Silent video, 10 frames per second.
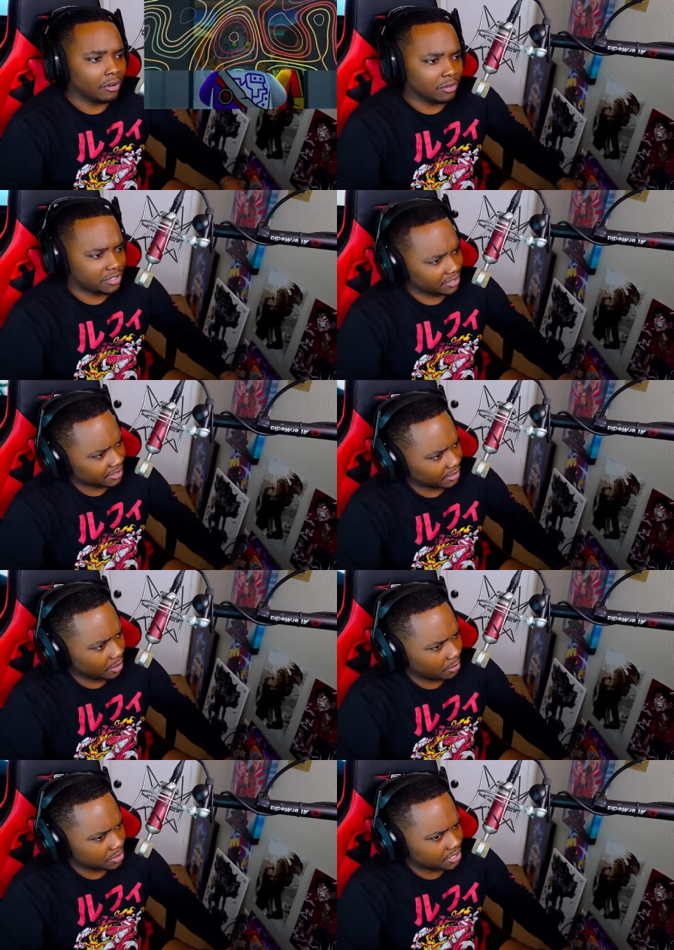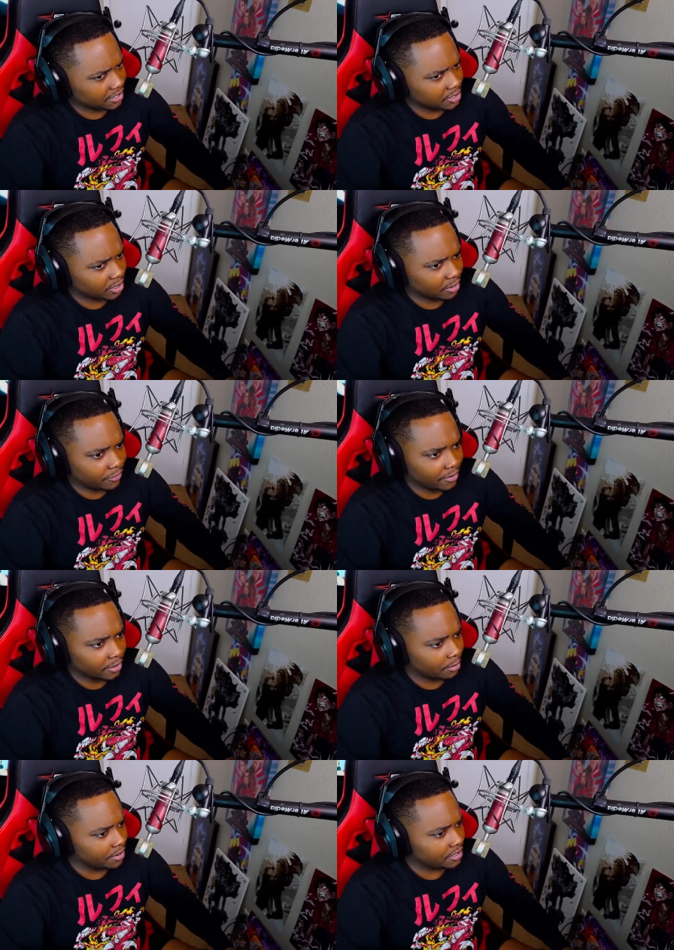She think, oh shit, they try to find a
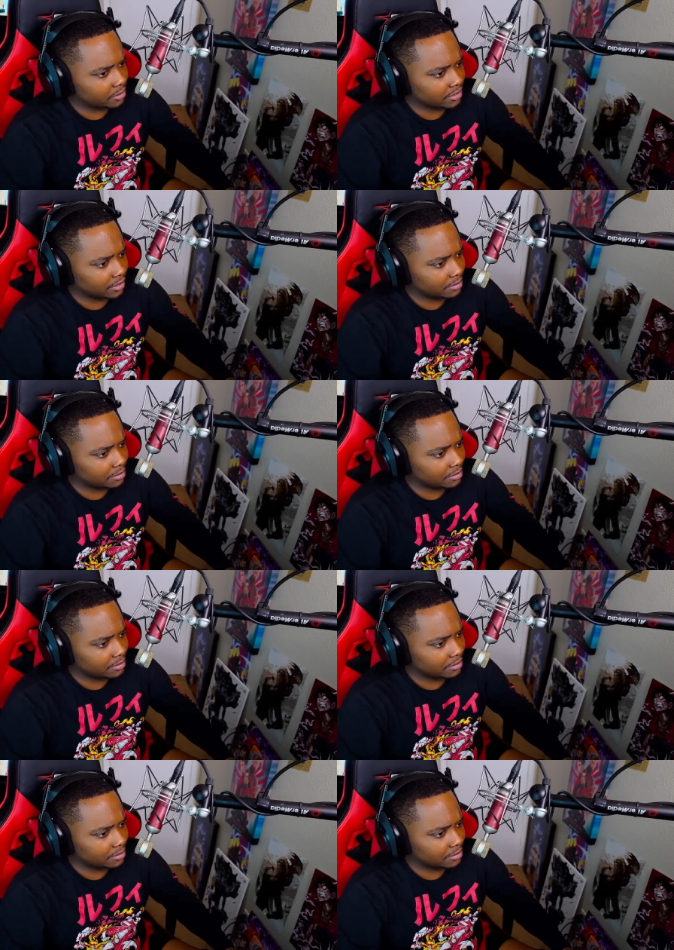gold ninja or some